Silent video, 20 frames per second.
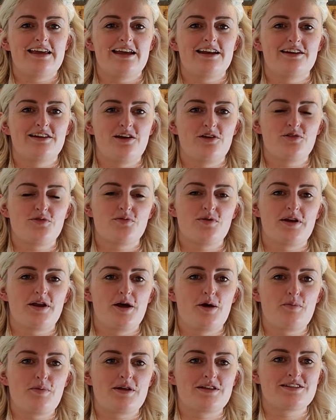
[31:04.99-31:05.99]
another one
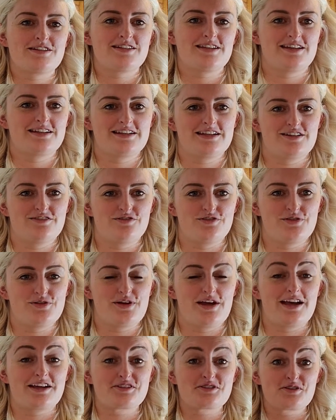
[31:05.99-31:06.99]
up on Sunday for you
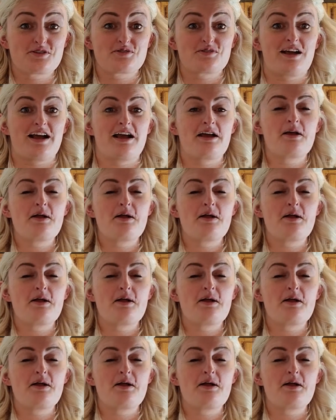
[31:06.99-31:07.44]
guys, because I